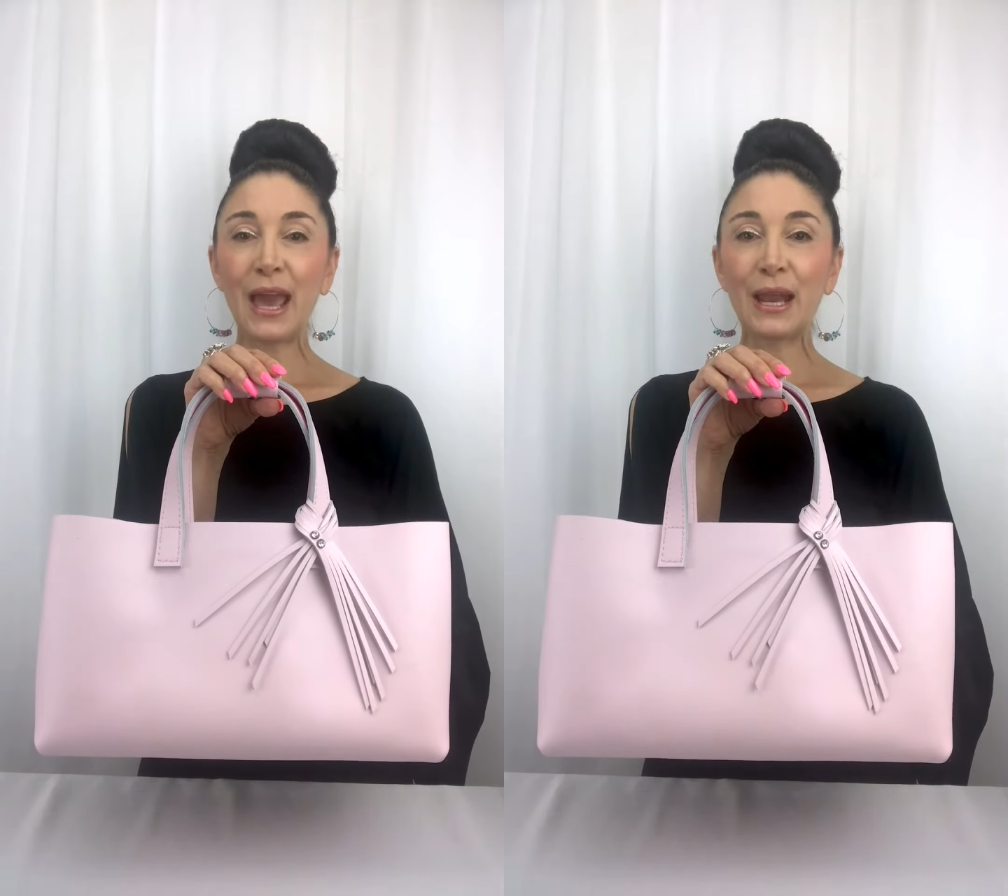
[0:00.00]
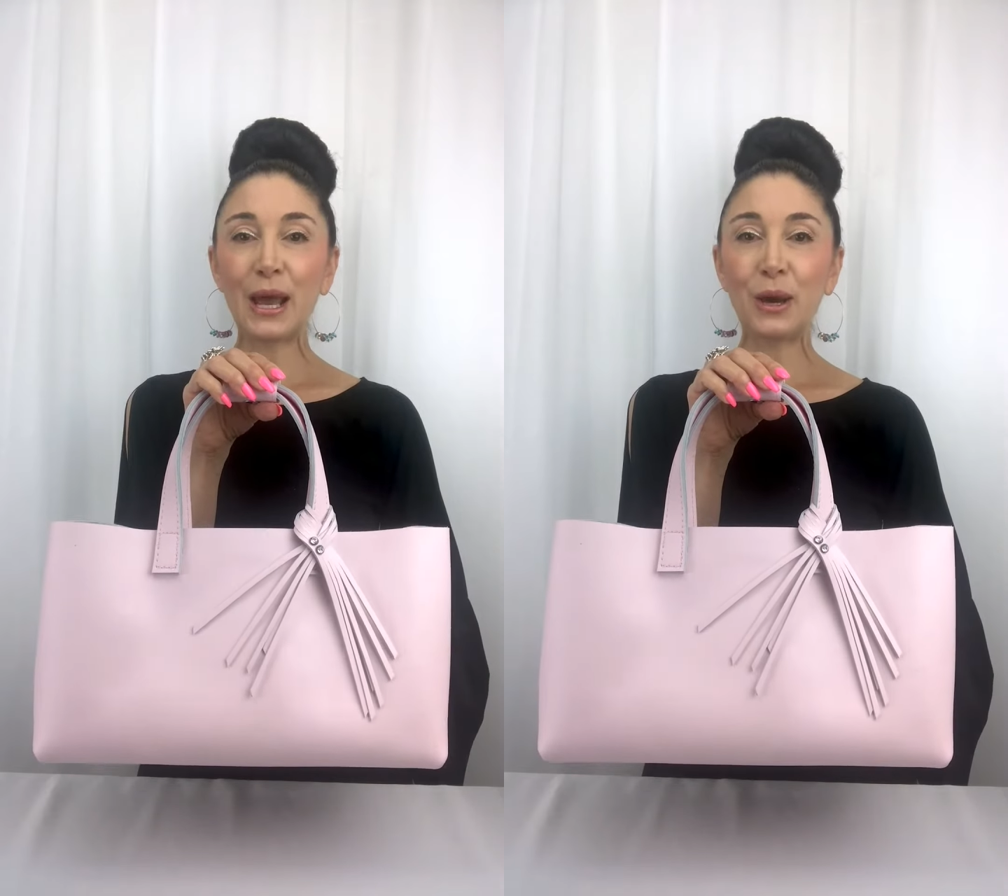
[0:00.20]

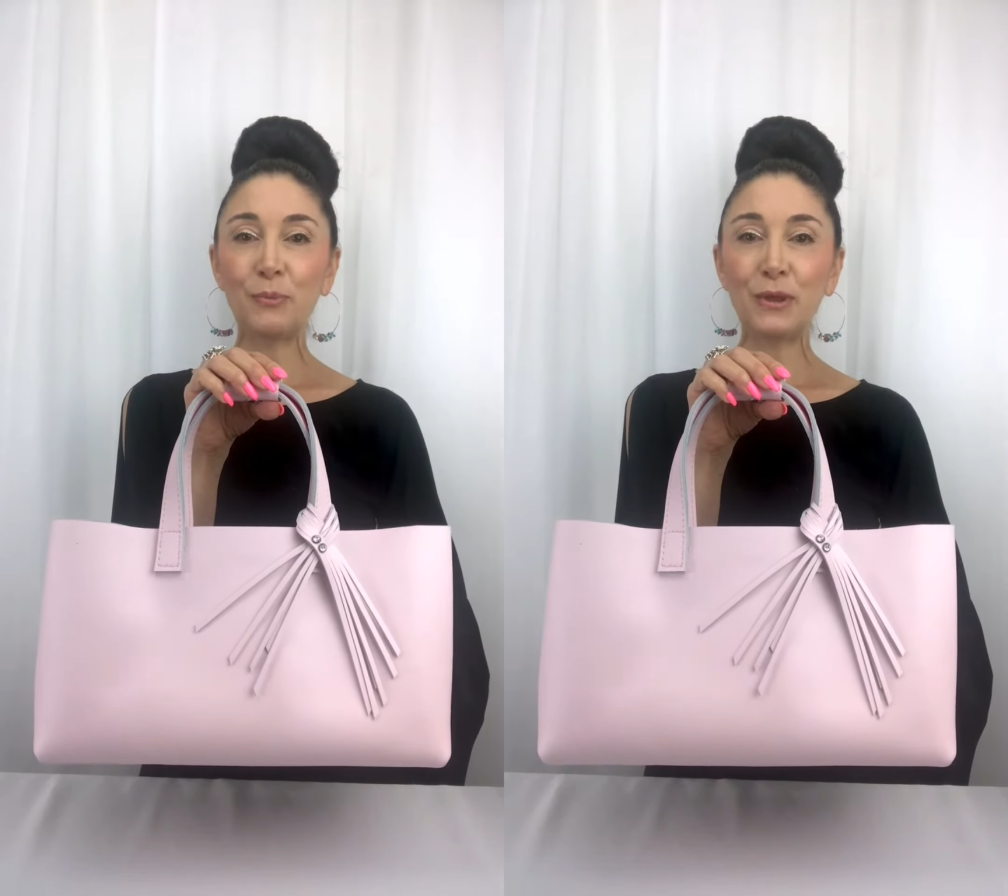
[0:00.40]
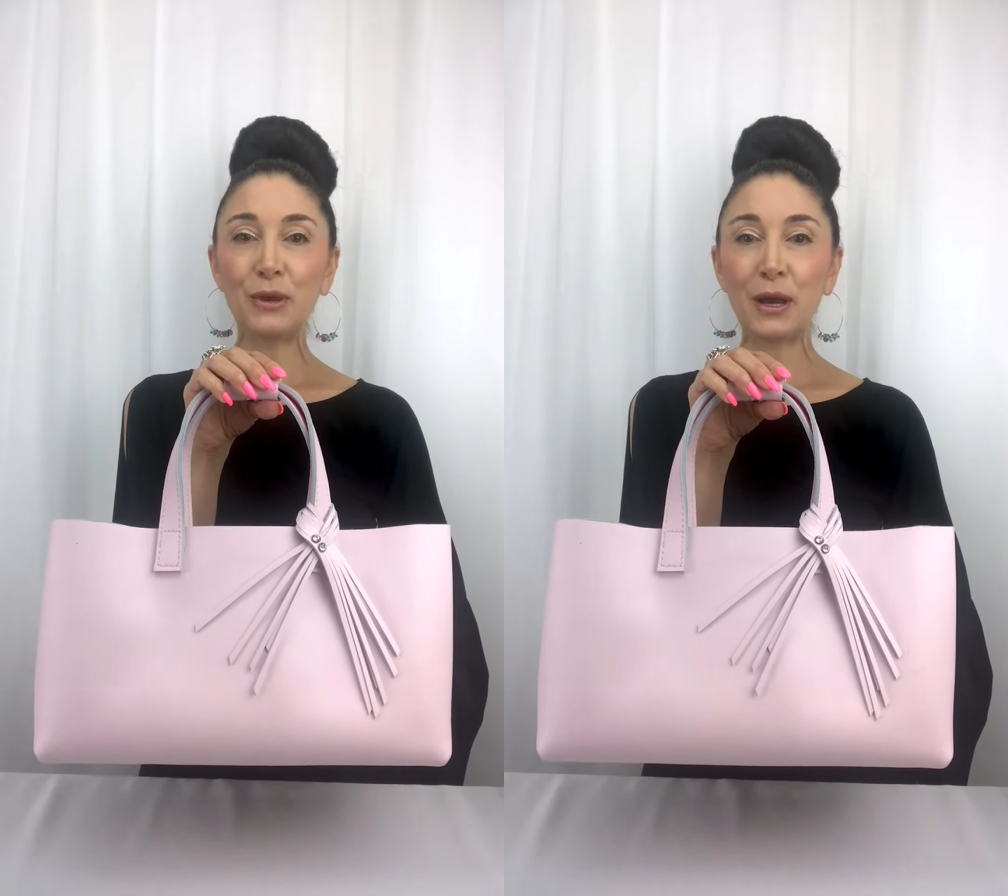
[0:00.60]
And I
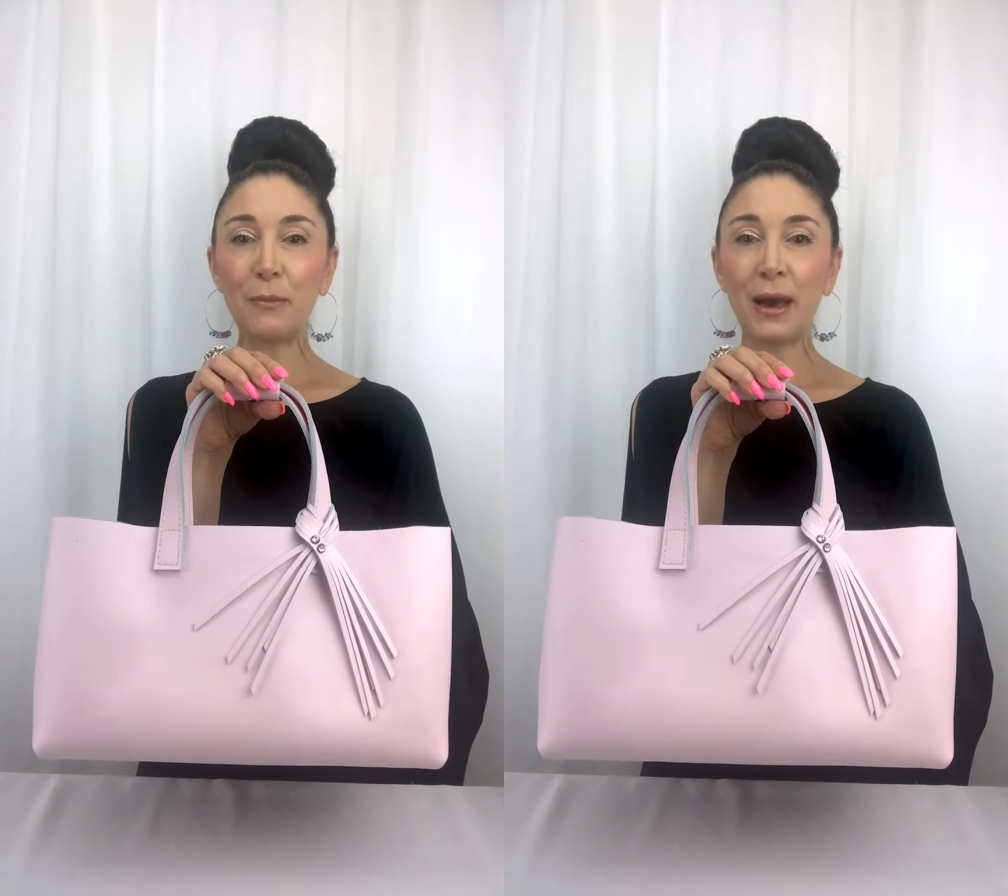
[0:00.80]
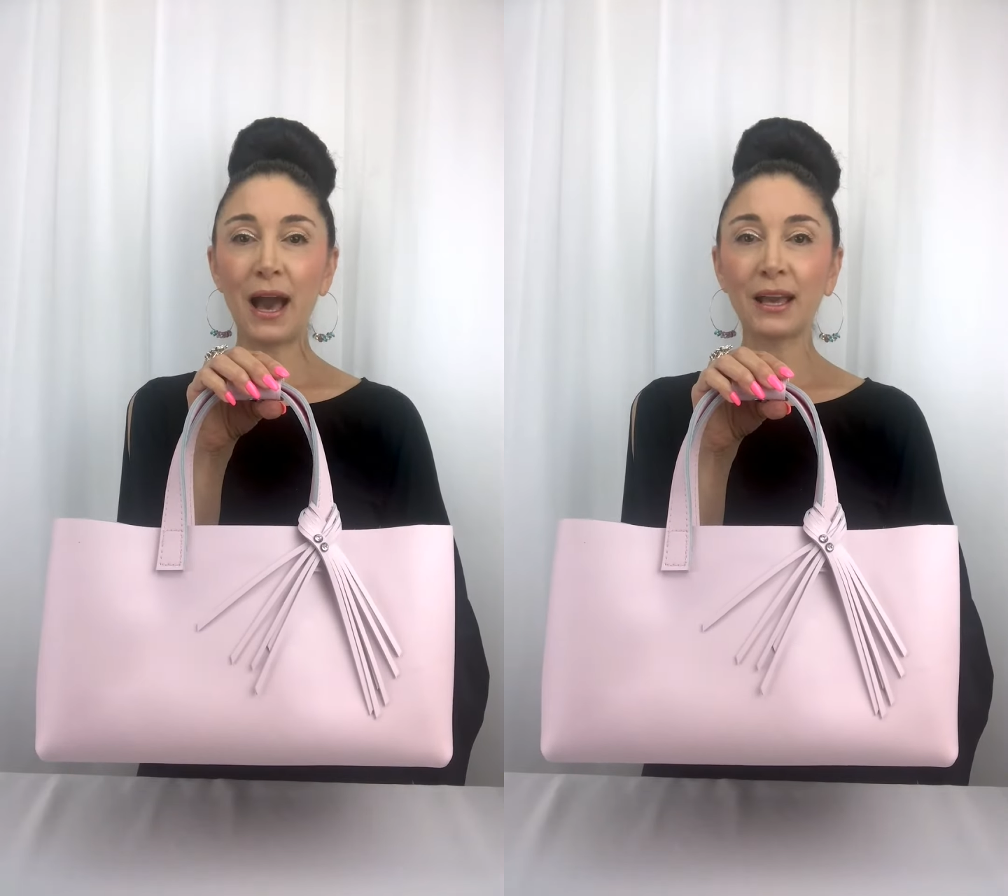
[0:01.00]
hope that you
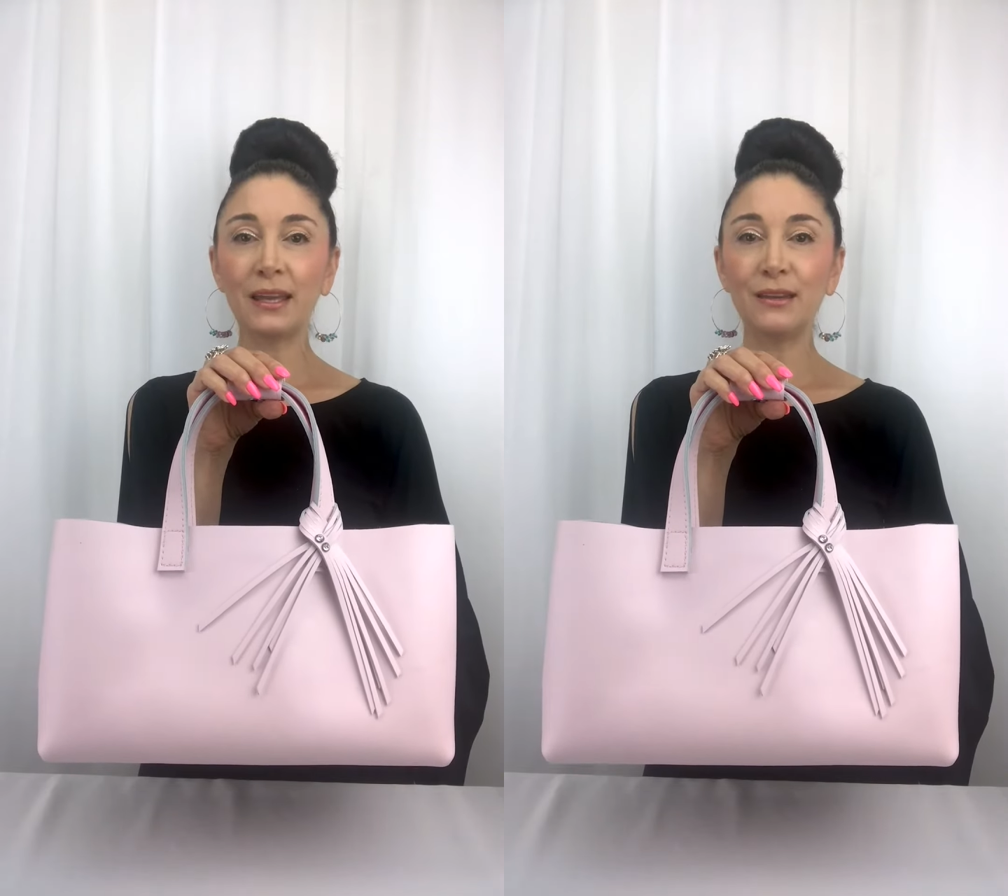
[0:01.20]
come back